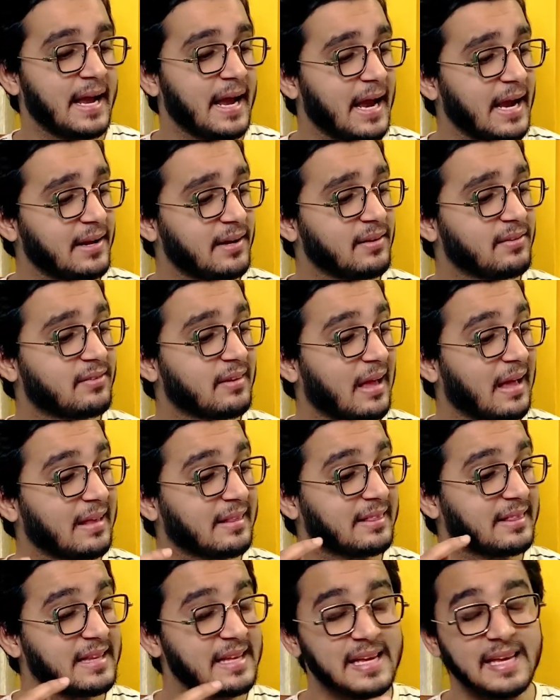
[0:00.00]
it is
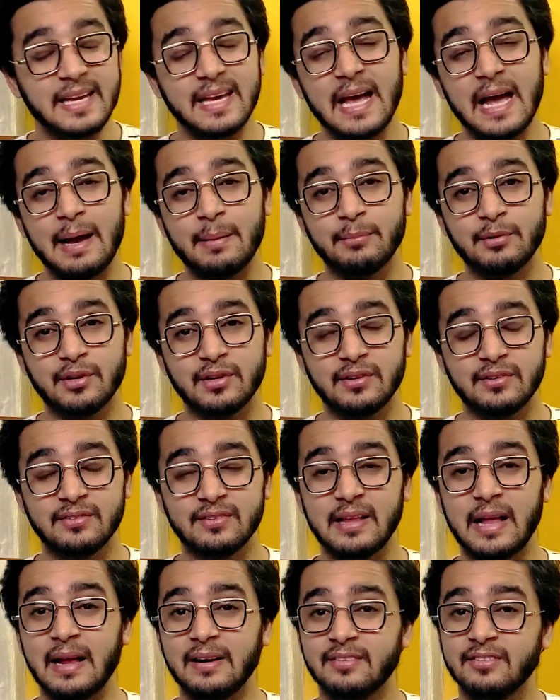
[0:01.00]
the
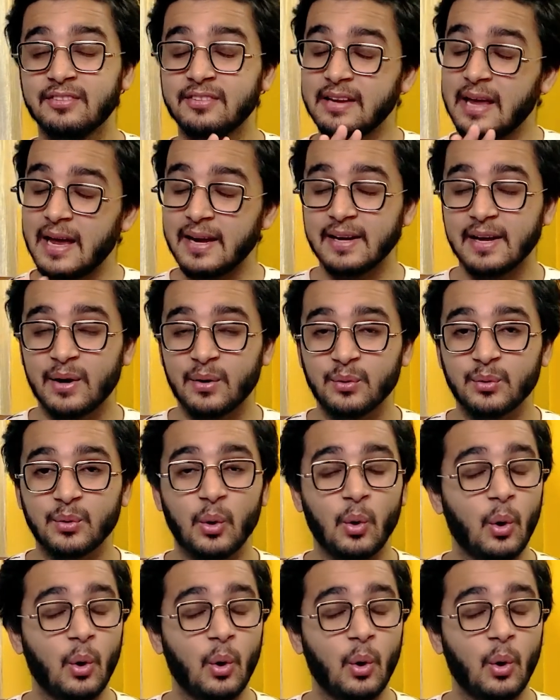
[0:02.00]
cameras that stand out